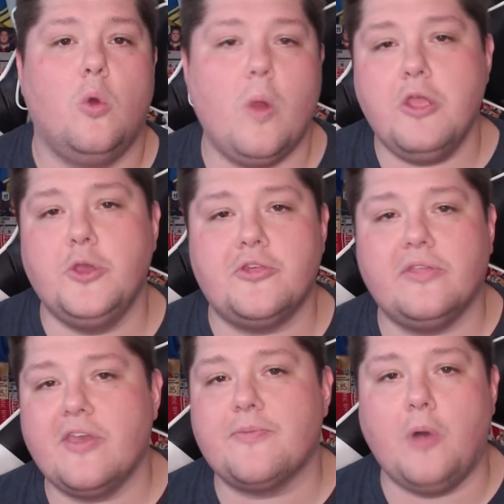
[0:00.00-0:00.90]
where using
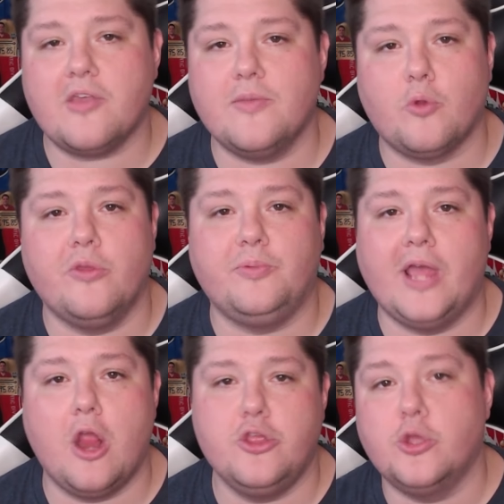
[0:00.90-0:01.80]
this Boston Bruins
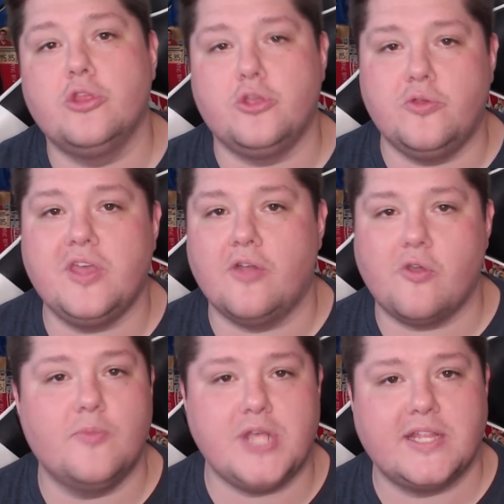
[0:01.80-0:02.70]
player, you can do the other
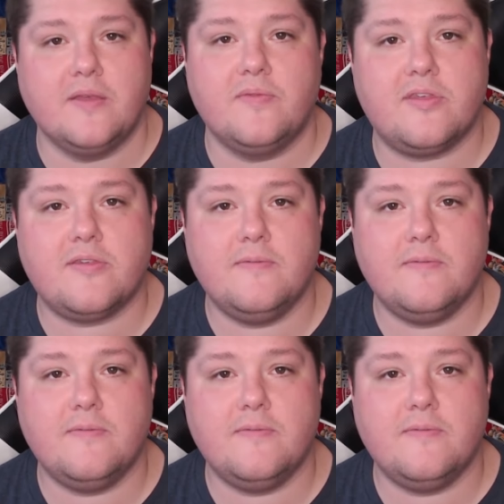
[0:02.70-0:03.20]
objectives.